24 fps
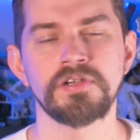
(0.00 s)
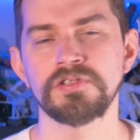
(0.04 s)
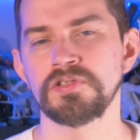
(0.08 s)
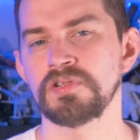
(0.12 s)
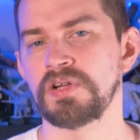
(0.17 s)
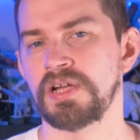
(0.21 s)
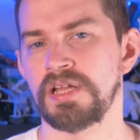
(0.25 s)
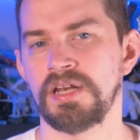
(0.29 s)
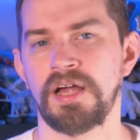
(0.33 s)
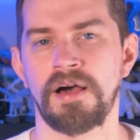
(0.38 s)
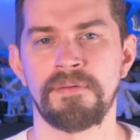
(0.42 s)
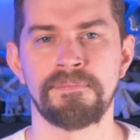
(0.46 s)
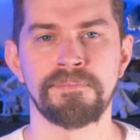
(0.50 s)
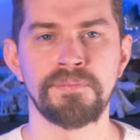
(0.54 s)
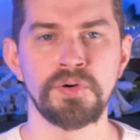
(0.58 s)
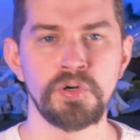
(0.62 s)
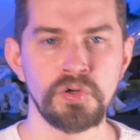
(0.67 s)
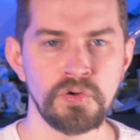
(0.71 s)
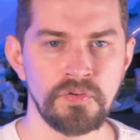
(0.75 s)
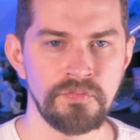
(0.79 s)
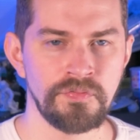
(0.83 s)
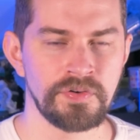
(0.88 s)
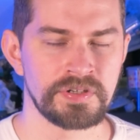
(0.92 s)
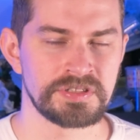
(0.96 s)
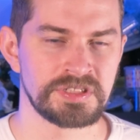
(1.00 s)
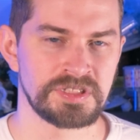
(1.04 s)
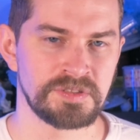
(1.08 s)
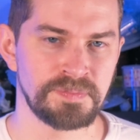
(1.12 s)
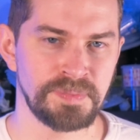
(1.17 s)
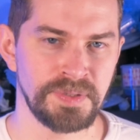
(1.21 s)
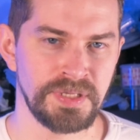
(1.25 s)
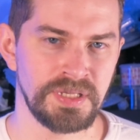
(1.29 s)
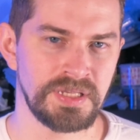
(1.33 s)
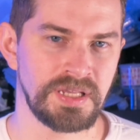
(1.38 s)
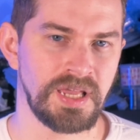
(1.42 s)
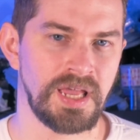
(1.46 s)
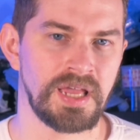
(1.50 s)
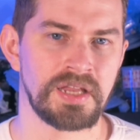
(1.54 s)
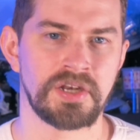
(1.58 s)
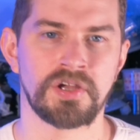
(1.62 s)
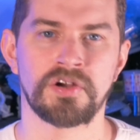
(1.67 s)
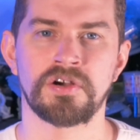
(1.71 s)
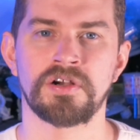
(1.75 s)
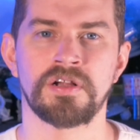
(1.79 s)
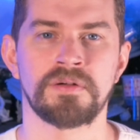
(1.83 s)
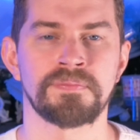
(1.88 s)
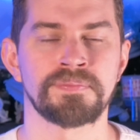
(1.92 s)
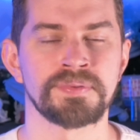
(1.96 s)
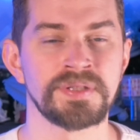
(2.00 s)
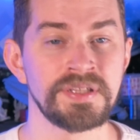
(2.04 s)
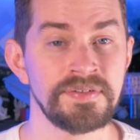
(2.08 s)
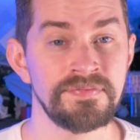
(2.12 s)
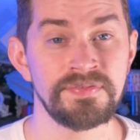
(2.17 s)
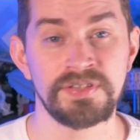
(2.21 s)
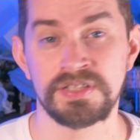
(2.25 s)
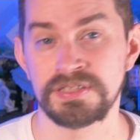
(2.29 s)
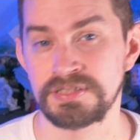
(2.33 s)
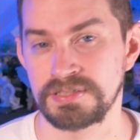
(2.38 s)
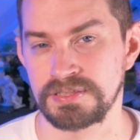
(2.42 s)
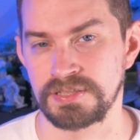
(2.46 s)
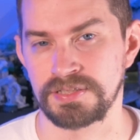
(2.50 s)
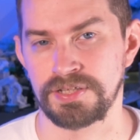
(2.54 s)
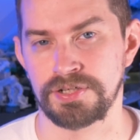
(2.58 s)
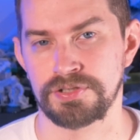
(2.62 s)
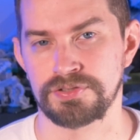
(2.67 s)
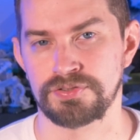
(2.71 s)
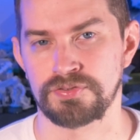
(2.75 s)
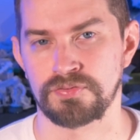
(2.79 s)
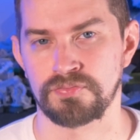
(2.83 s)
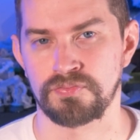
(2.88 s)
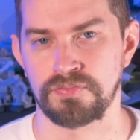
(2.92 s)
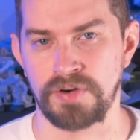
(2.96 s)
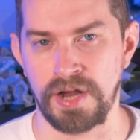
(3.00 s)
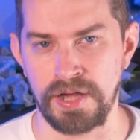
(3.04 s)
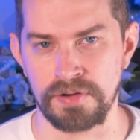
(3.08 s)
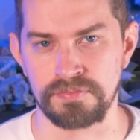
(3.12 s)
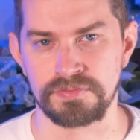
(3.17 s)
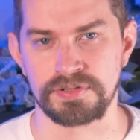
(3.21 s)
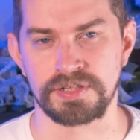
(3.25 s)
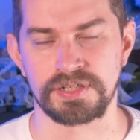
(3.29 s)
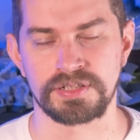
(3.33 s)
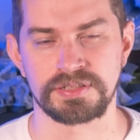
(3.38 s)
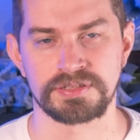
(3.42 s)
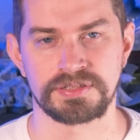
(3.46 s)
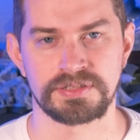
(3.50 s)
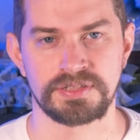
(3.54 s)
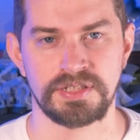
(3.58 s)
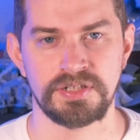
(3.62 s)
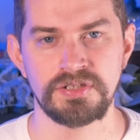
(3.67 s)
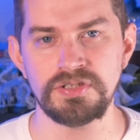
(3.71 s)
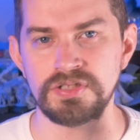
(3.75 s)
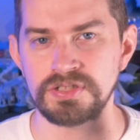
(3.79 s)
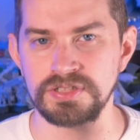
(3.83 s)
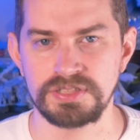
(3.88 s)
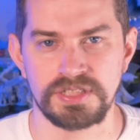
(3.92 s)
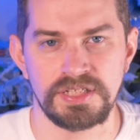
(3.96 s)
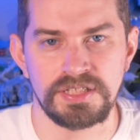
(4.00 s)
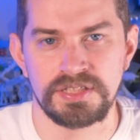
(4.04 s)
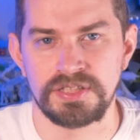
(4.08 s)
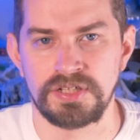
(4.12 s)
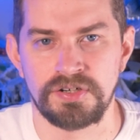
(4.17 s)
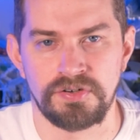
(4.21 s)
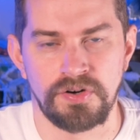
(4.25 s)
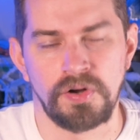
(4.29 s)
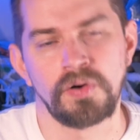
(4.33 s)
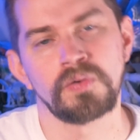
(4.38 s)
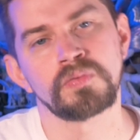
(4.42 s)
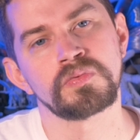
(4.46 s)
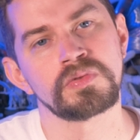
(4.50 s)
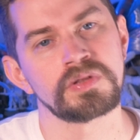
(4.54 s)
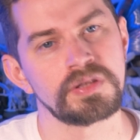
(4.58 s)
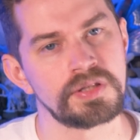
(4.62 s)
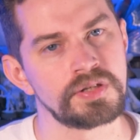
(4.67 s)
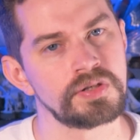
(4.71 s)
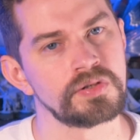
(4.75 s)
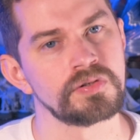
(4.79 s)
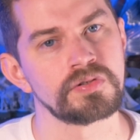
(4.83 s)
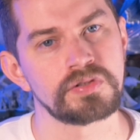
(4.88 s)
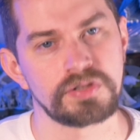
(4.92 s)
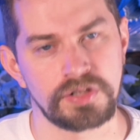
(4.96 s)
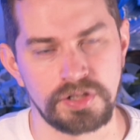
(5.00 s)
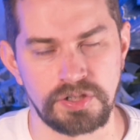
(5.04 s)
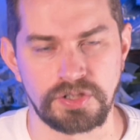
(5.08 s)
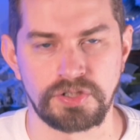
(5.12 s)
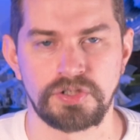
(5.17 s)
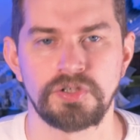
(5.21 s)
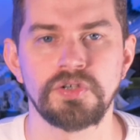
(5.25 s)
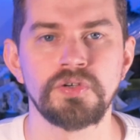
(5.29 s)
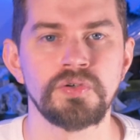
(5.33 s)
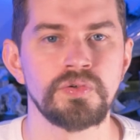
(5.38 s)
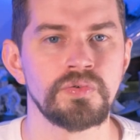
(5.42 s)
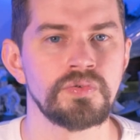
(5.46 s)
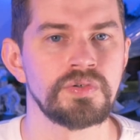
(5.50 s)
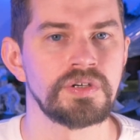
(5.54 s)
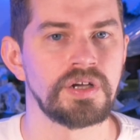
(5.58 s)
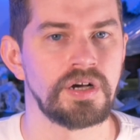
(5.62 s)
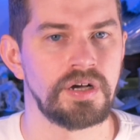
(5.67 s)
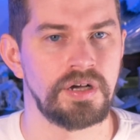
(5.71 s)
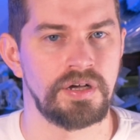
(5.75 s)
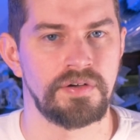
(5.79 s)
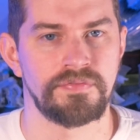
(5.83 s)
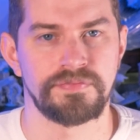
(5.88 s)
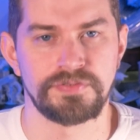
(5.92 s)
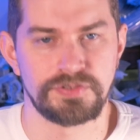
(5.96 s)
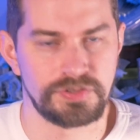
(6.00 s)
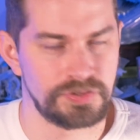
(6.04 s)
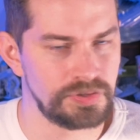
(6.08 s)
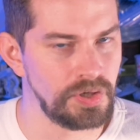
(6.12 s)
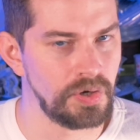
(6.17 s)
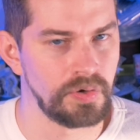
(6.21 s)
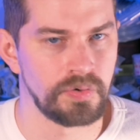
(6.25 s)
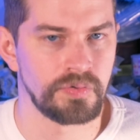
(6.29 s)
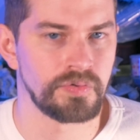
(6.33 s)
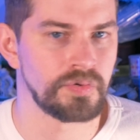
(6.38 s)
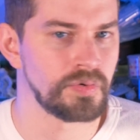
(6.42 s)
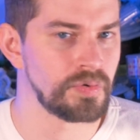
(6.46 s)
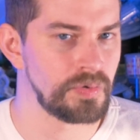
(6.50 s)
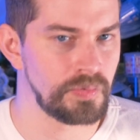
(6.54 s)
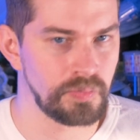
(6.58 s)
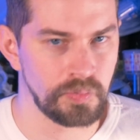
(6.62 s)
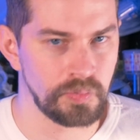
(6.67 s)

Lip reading: also cannot move, speak, and are oblivious to their surroundings. They're just in their own little cocoon of stone or